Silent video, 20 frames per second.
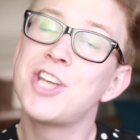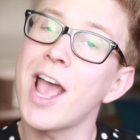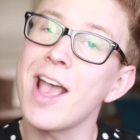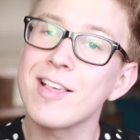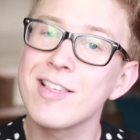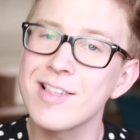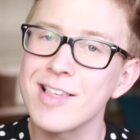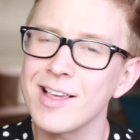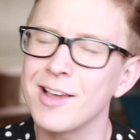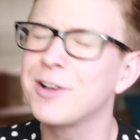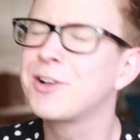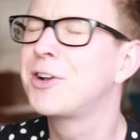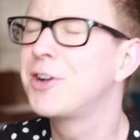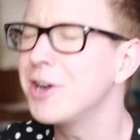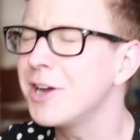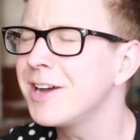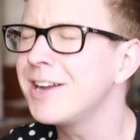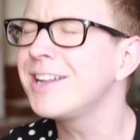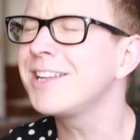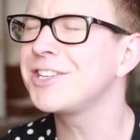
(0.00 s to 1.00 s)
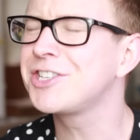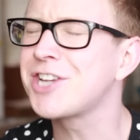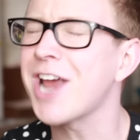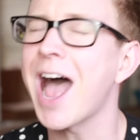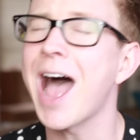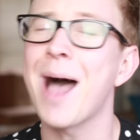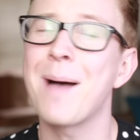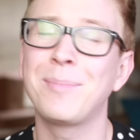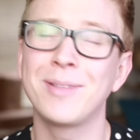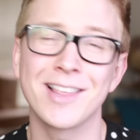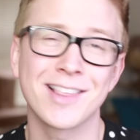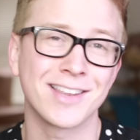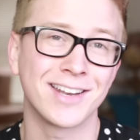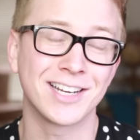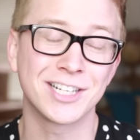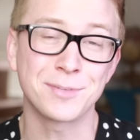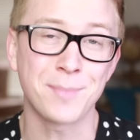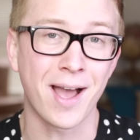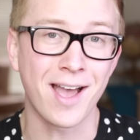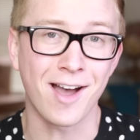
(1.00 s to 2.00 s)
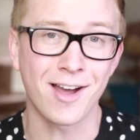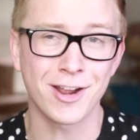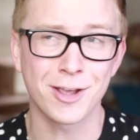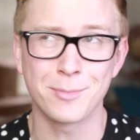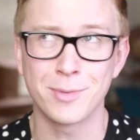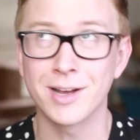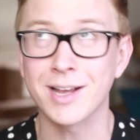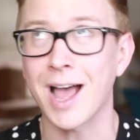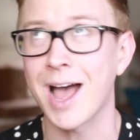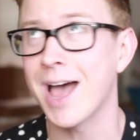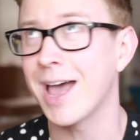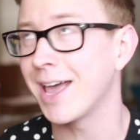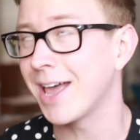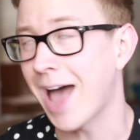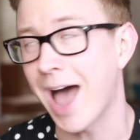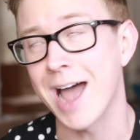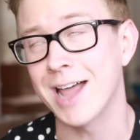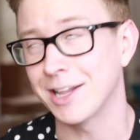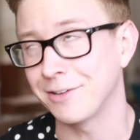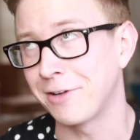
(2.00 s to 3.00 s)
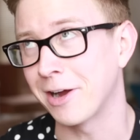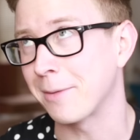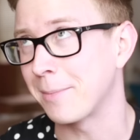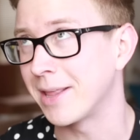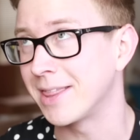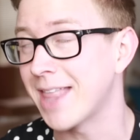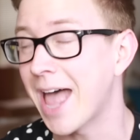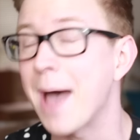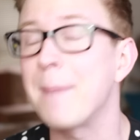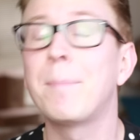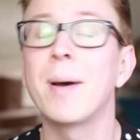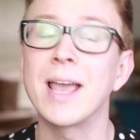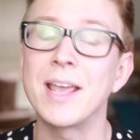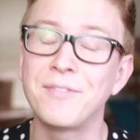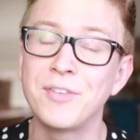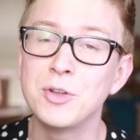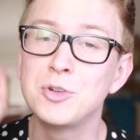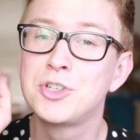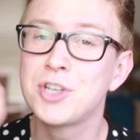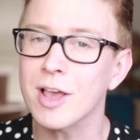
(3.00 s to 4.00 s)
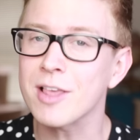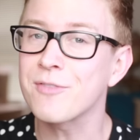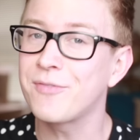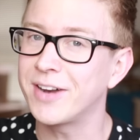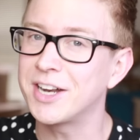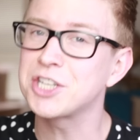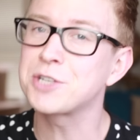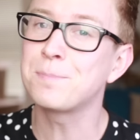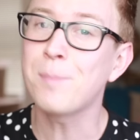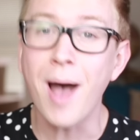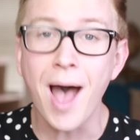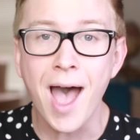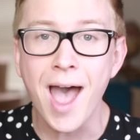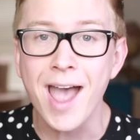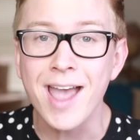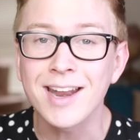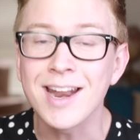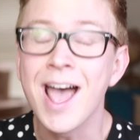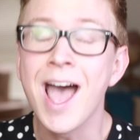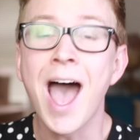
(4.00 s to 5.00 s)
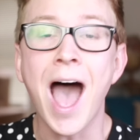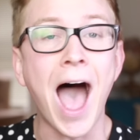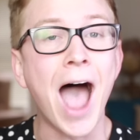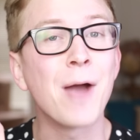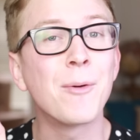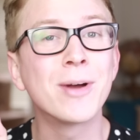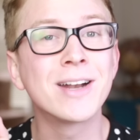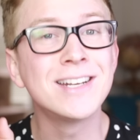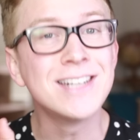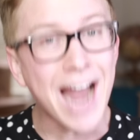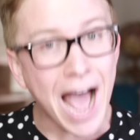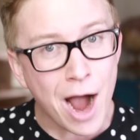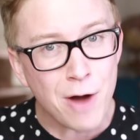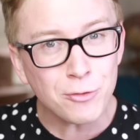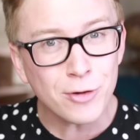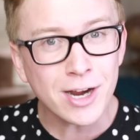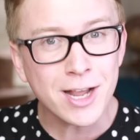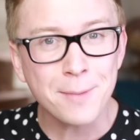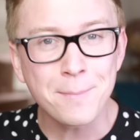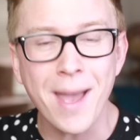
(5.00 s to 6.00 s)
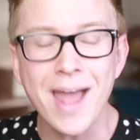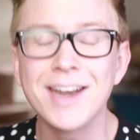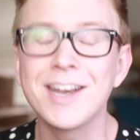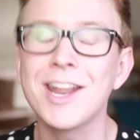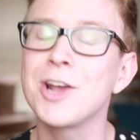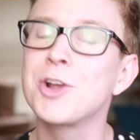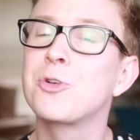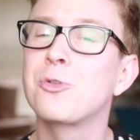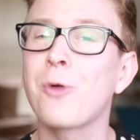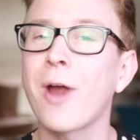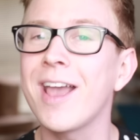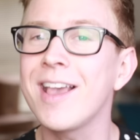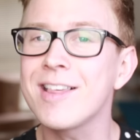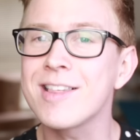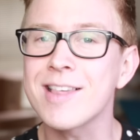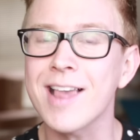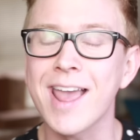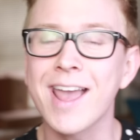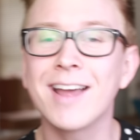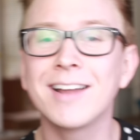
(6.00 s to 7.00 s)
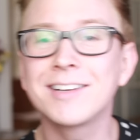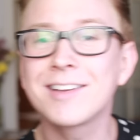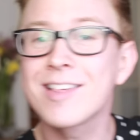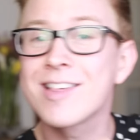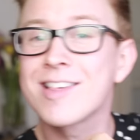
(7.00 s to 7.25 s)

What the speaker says: Jess, good job listening to my audiobook. I highly recommend that. But if you just finished mine, I would now recommend Grace and